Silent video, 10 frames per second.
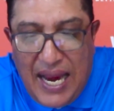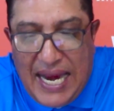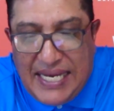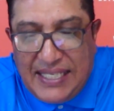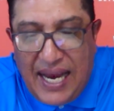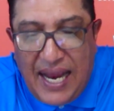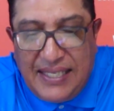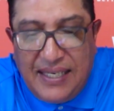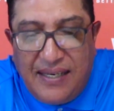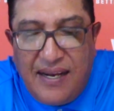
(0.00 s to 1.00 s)
is
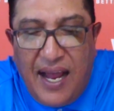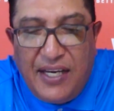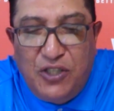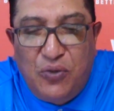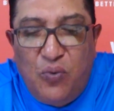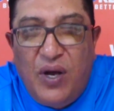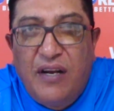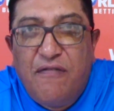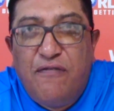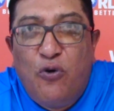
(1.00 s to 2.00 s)
at
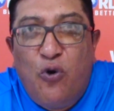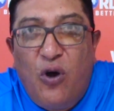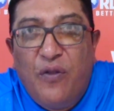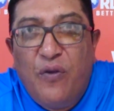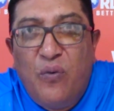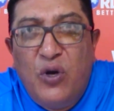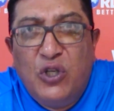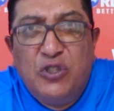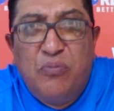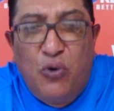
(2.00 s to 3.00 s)
9-1 for the
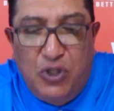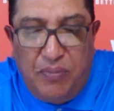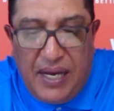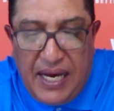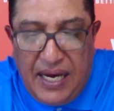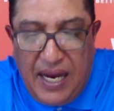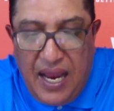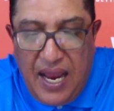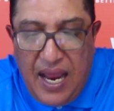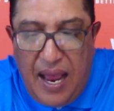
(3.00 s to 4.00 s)
World Sports Betting
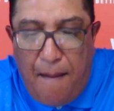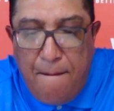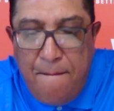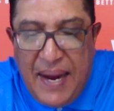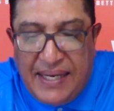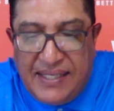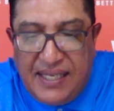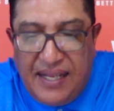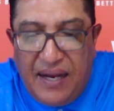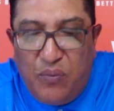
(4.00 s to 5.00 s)
Met
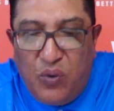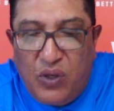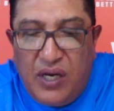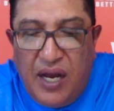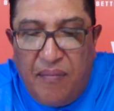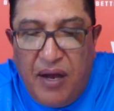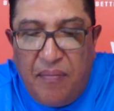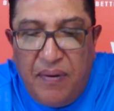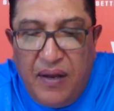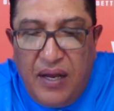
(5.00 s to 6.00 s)
that will come
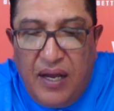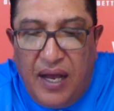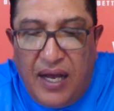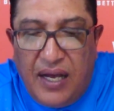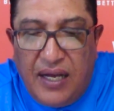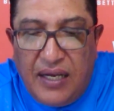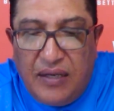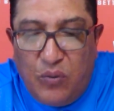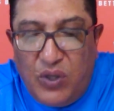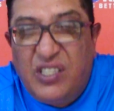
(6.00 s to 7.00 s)
up,
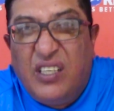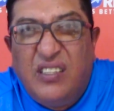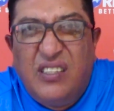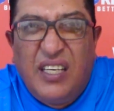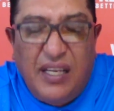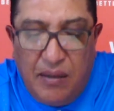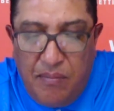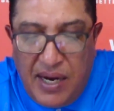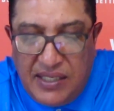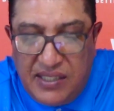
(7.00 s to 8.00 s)
in a
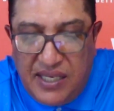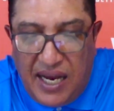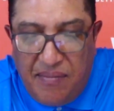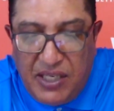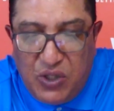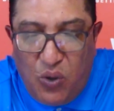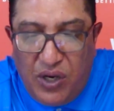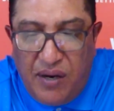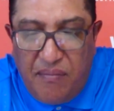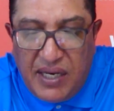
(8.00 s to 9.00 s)
month's time. Let's call
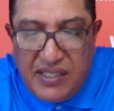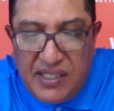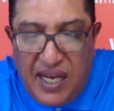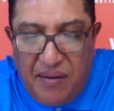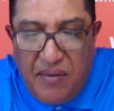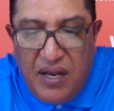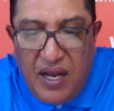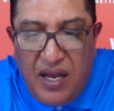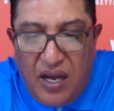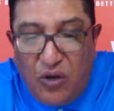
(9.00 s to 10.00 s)
it a month's time,
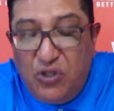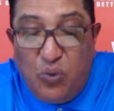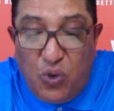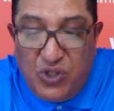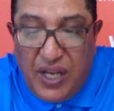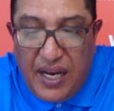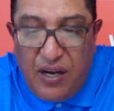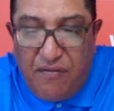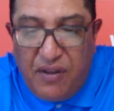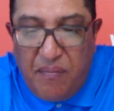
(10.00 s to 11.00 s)
or towards the
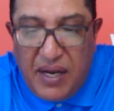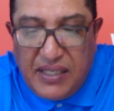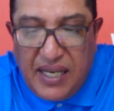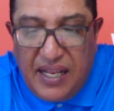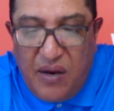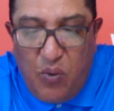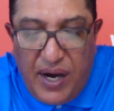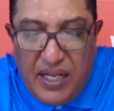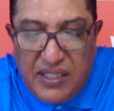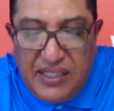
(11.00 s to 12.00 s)
end of the month. And then
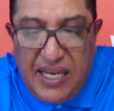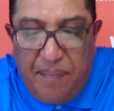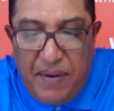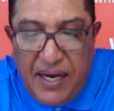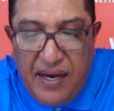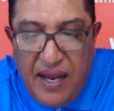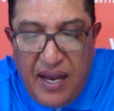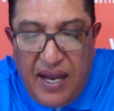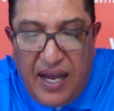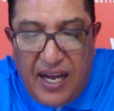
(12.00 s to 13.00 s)
what else is happening?
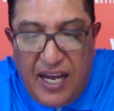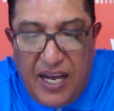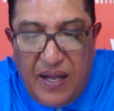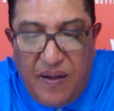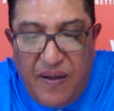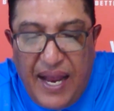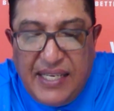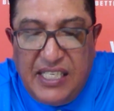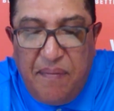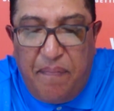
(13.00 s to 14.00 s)

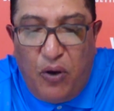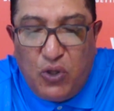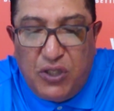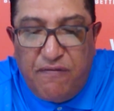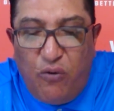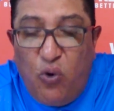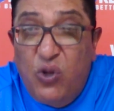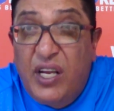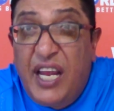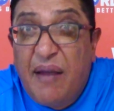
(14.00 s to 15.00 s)
Anti-post
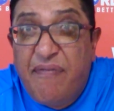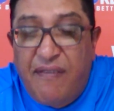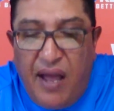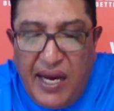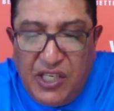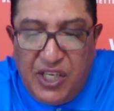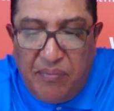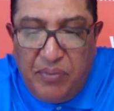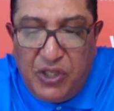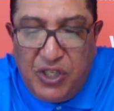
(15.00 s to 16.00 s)
for the Cape Flying
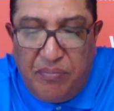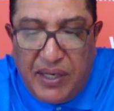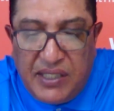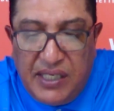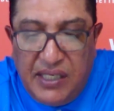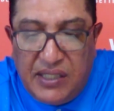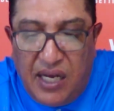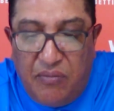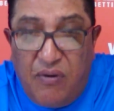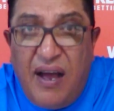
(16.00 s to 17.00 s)
Championship, I see, is
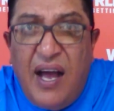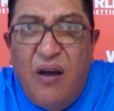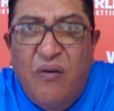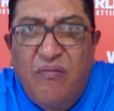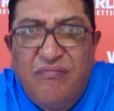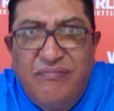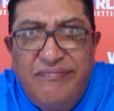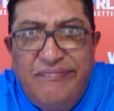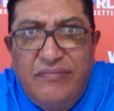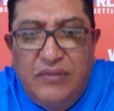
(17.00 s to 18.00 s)
up. Wow,
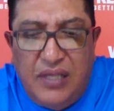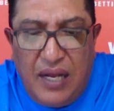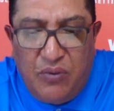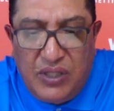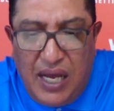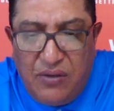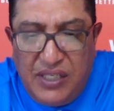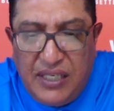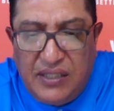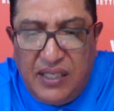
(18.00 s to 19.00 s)
that was
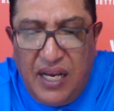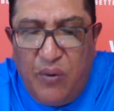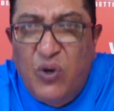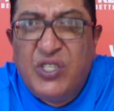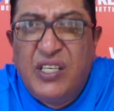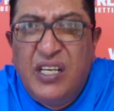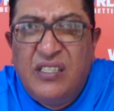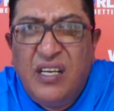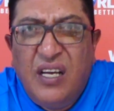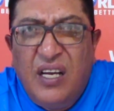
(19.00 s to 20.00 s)
out yesterday, wasn't it?